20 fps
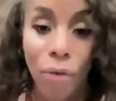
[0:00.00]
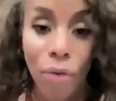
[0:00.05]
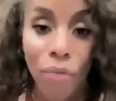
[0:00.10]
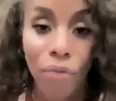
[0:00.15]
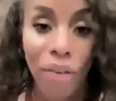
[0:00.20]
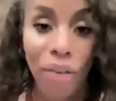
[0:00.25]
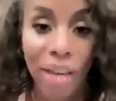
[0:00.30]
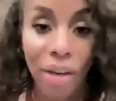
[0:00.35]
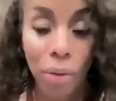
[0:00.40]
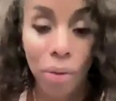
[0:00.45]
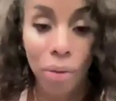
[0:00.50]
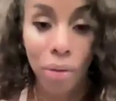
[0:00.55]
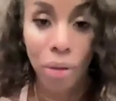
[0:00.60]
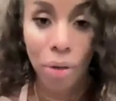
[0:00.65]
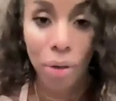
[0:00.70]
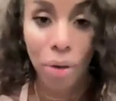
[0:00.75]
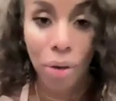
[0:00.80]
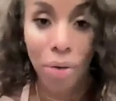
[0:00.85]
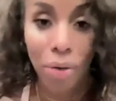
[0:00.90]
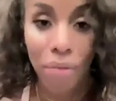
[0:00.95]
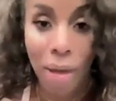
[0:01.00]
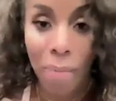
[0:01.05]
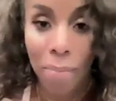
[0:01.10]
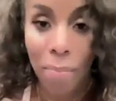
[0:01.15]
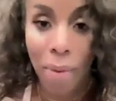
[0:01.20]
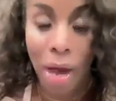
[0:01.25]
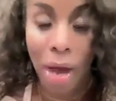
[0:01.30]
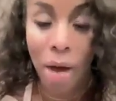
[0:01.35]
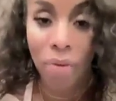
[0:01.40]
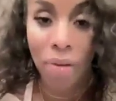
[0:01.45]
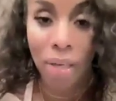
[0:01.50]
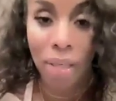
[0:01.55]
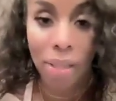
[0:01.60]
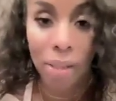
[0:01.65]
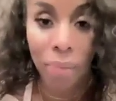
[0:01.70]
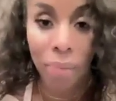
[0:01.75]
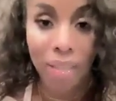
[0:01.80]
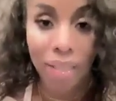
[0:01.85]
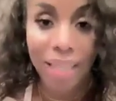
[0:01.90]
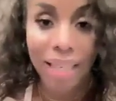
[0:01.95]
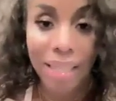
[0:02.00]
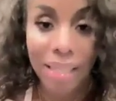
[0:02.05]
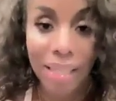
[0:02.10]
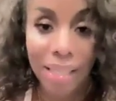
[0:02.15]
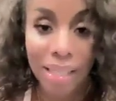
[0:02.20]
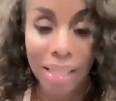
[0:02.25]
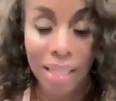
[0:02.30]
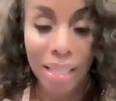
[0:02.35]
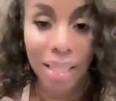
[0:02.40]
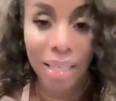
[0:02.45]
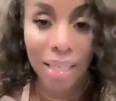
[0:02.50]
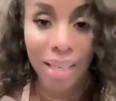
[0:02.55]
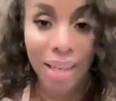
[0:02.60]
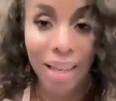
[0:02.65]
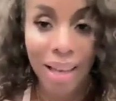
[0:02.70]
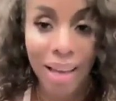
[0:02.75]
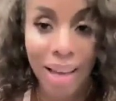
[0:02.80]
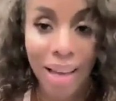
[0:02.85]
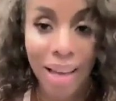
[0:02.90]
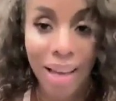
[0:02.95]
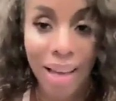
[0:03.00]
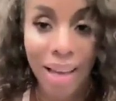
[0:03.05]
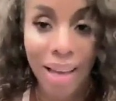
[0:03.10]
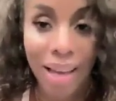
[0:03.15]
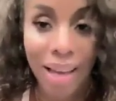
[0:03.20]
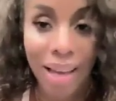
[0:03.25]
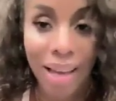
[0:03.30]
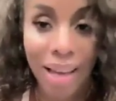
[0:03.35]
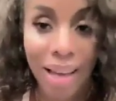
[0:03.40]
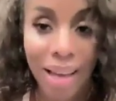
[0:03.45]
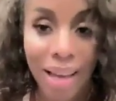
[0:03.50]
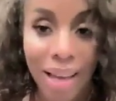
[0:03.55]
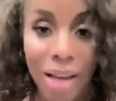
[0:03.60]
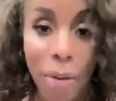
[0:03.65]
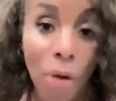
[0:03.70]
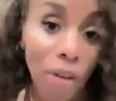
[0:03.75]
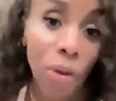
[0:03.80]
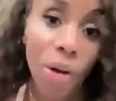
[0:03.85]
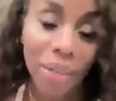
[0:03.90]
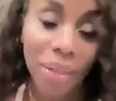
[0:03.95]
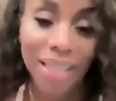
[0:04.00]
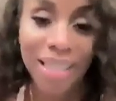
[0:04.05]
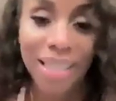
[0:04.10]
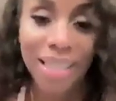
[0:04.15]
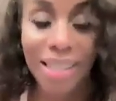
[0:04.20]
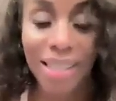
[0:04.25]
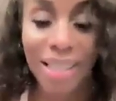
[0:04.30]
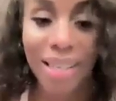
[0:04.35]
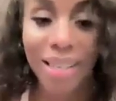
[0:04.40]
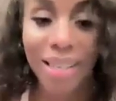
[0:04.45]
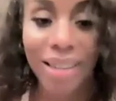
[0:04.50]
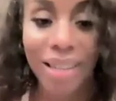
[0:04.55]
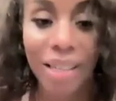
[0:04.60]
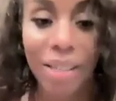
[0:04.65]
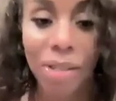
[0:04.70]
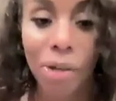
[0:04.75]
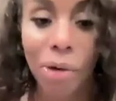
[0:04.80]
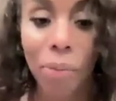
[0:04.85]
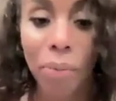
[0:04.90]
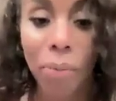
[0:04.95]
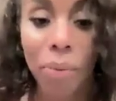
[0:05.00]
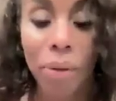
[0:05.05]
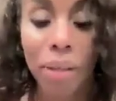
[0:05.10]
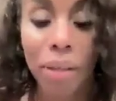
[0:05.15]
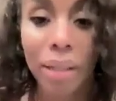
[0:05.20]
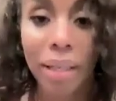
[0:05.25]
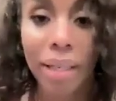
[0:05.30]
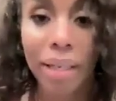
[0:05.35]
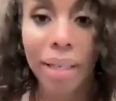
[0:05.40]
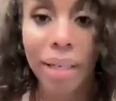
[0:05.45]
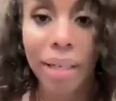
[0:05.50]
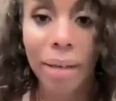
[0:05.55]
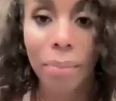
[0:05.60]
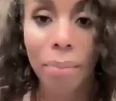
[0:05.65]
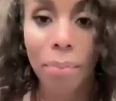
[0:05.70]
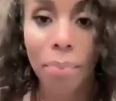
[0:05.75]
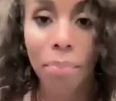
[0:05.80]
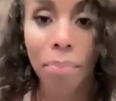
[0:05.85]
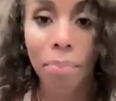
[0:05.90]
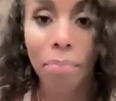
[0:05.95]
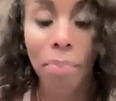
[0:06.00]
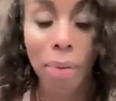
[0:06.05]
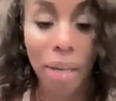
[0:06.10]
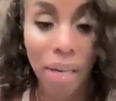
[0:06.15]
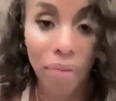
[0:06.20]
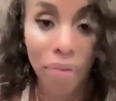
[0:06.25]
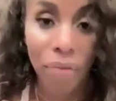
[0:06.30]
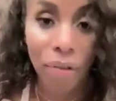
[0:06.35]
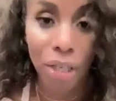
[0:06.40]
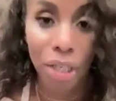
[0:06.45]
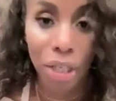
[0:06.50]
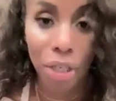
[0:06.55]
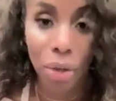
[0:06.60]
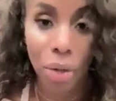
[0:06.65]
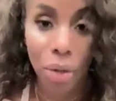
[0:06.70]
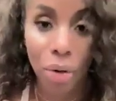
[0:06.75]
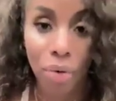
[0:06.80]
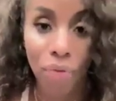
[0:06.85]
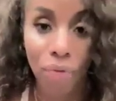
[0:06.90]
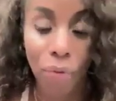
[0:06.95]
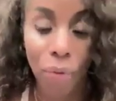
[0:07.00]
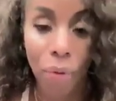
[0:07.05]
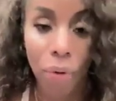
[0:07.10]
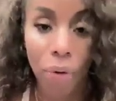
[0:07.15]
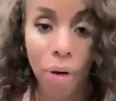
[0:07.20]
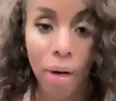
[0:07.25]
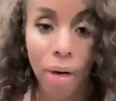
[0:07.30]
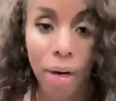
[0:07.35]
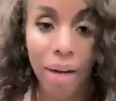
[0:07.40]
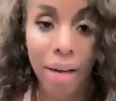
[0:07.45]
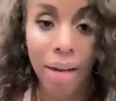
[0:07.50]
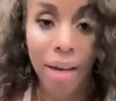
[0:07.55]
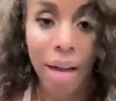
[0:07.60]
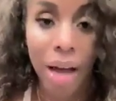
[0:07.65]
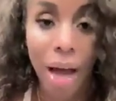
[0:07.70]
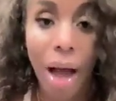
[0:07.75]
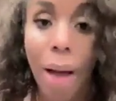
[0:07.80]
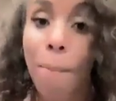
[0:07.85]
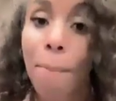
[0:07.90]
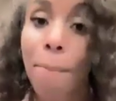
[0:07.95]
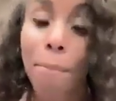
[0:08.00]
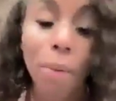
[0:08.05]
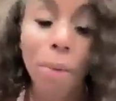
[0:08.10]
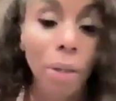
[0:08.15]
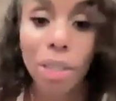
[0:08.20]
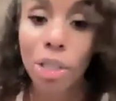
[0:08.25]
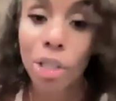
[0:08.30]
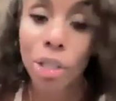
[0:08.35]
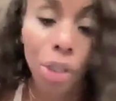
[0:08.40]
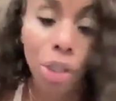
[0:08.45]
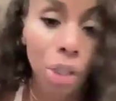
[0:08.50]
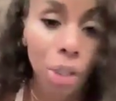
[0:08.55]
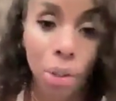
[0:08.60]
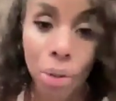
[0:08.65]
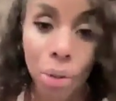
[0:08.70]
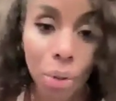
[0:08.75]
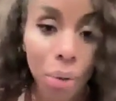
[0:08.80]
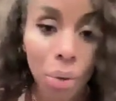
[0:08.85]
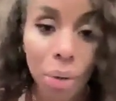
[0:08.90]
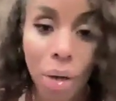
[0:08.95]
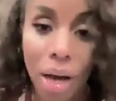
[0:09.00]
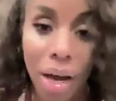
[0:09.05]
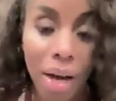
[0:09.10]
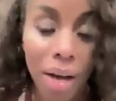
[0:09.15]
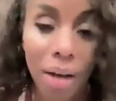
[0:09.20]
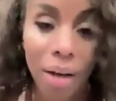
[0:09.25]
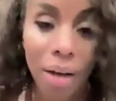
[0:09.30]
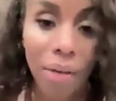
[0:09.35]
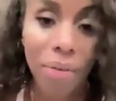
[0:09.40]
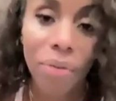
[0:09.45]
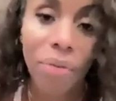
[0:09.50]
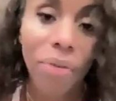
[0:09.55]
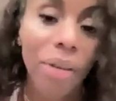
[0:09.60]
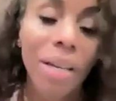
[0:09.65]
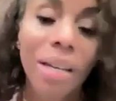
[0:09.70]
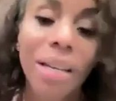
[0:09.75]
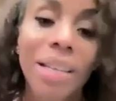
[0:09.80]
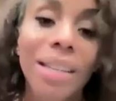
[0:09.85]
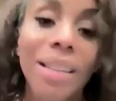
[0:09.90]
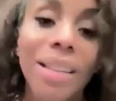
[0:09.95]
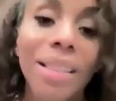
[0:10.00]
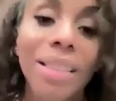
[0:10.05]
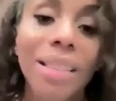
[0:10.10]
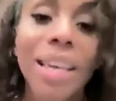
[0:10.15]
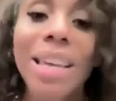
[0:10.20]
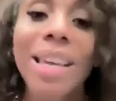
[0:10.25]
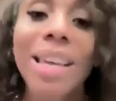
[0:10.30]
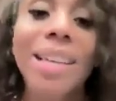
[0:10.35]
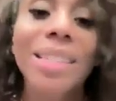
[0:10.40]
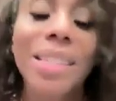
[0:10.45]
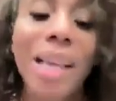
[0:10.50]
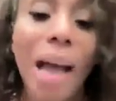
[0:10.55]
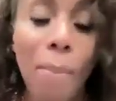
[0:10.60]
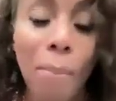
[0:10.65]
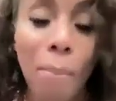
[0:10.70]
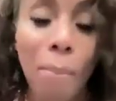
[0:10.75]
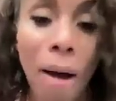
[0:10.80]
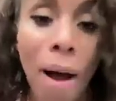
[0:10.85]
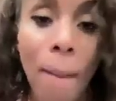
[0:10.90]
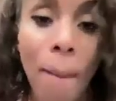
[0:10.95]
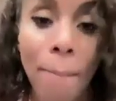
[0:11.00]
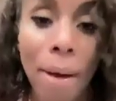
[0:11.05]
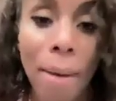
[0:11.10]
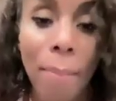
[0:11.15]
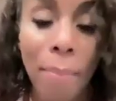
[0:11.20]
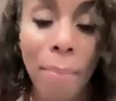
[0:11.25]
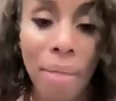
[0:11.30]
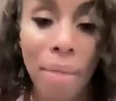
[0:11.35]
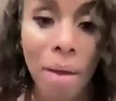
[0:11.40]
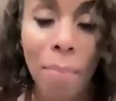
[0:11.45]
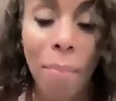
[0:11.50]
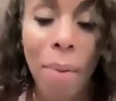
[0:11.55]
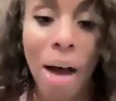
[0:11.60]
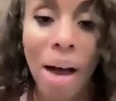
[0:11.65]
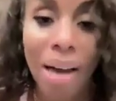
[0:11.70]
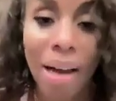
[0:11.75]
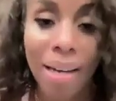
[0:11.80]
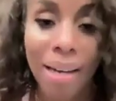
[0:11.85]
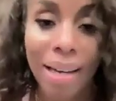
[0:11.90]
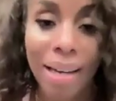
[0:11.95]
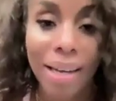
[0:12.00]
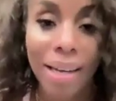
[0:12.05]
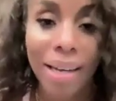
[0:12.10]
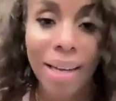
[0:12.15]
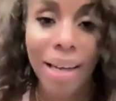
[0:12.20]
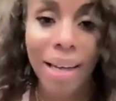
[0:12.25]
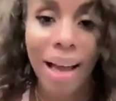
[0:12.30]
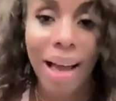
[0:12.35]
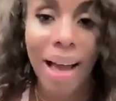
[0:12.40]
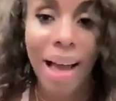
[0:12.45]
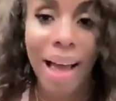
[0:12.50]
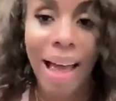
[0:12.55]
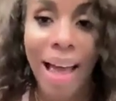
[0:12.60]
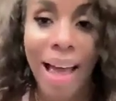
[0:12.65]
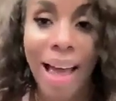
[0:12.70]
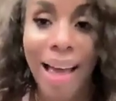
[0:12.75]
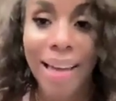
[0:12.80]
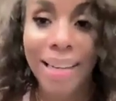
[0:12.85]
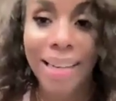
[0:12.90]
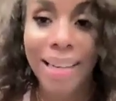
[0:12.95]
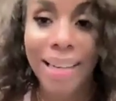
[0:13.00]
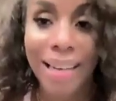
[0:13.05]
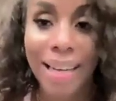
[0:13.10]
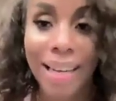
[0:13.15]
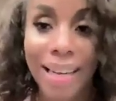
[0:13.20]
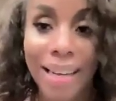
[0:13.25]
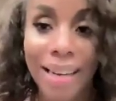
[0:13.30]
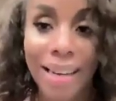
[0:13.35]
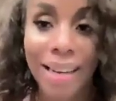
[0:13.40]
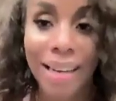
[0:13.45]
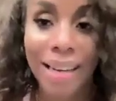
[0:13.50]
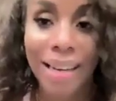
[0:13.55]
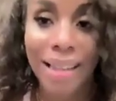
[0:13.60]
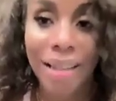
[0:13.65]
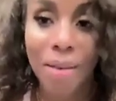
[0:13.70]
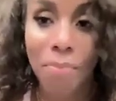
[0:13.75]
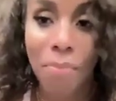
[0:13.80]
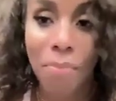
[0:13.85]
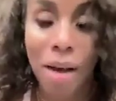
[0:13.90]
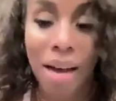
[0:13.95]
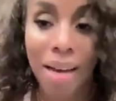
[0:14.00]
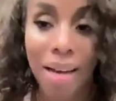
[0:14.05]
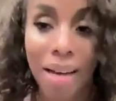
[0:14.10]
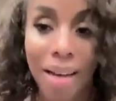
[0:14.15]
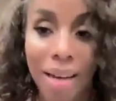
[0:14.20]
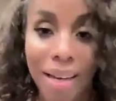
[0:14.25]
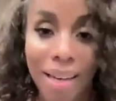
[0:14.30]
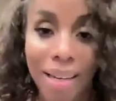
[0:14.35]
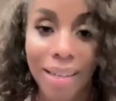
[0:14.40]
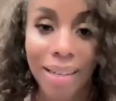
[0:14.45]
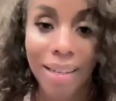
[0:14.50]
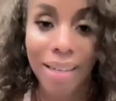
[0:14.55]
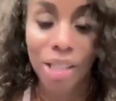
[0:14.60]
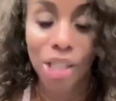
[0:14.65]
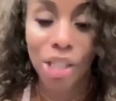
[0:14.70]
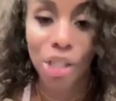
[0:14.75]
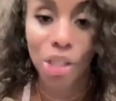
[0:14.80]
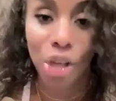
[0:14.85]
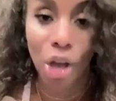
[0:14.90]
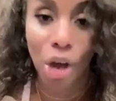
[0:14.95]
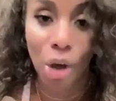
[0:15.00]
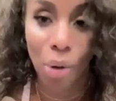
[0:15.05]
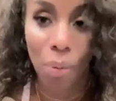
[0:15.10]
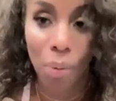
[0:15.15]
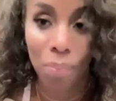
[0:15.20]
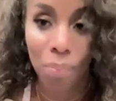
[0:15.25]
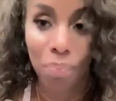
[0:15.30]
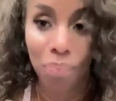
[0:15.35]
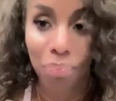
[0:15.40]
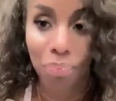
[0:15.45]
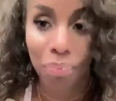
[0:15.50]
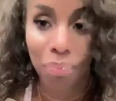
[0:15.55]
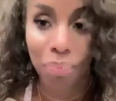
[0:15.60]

for vagal nerve and pelvis releasing, pelvic floor releasing. These are really beneficial for a multitude of things that pop up in the body and in the mind. So,